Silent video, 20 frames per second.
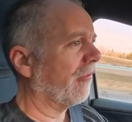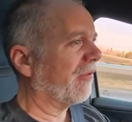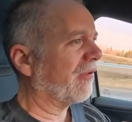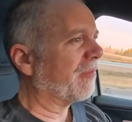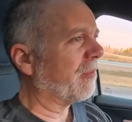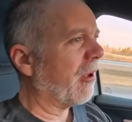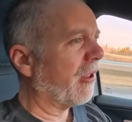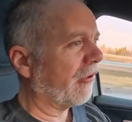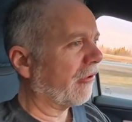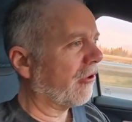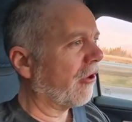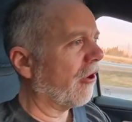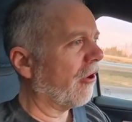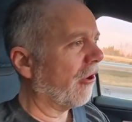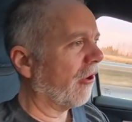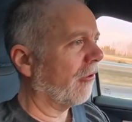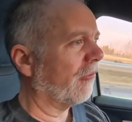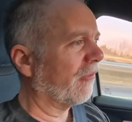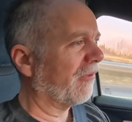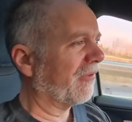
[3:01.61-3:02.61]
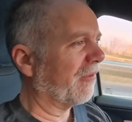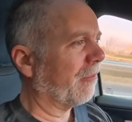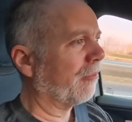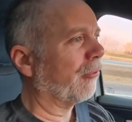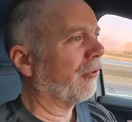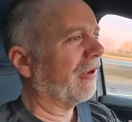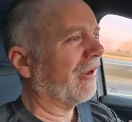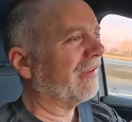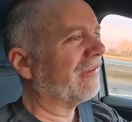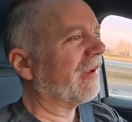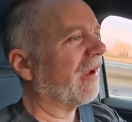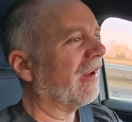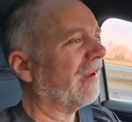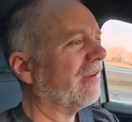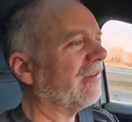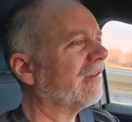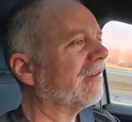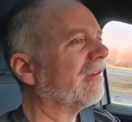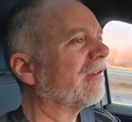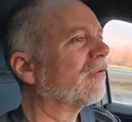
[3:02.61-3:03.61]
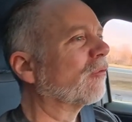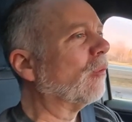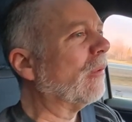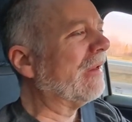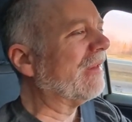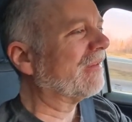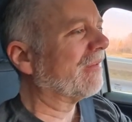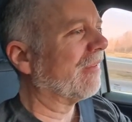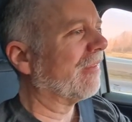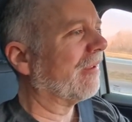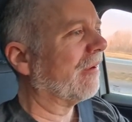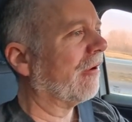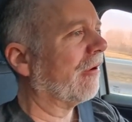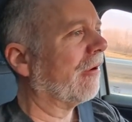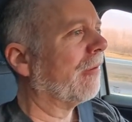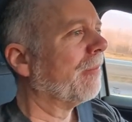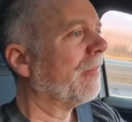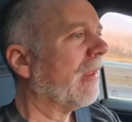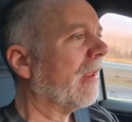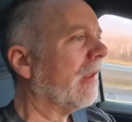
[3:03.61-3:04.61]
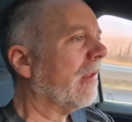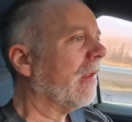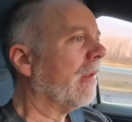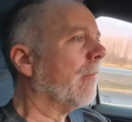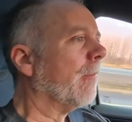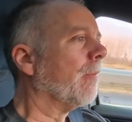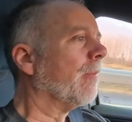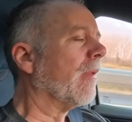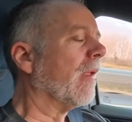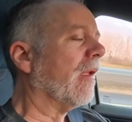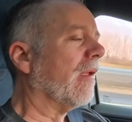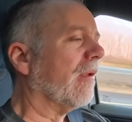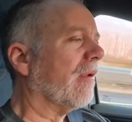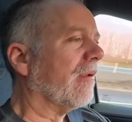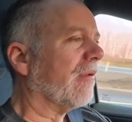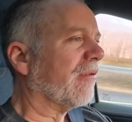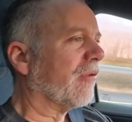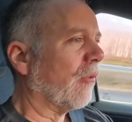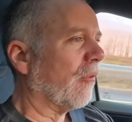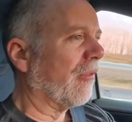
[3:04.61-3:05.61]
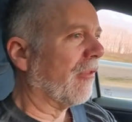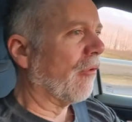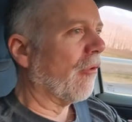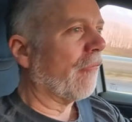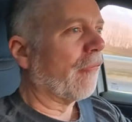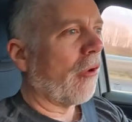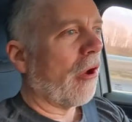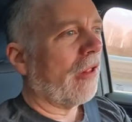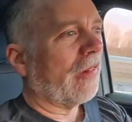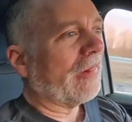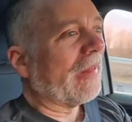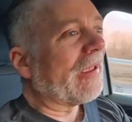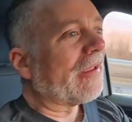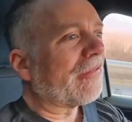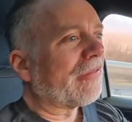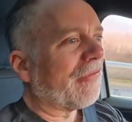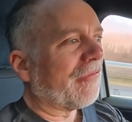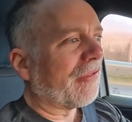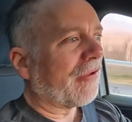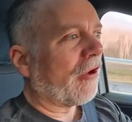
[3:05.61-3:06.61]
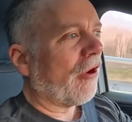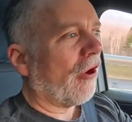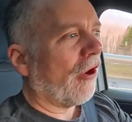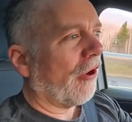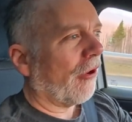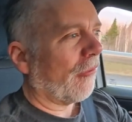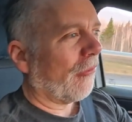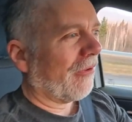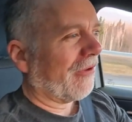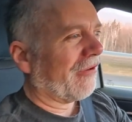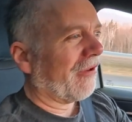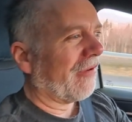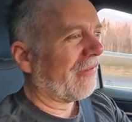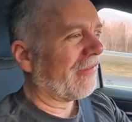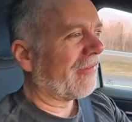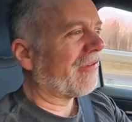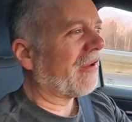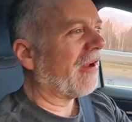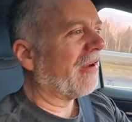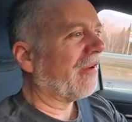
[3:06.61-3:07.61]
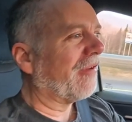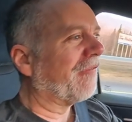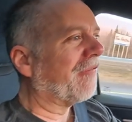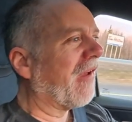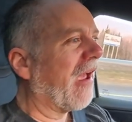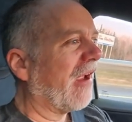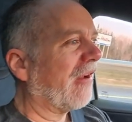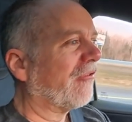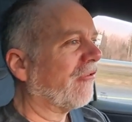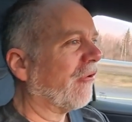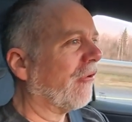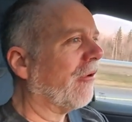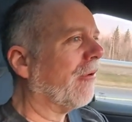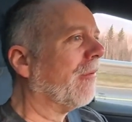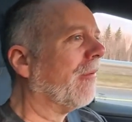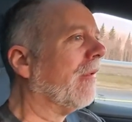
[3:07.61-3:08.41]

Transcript: The smaller car was a pretty tight squeeze in there. So the overall length of the car was a deciding factor.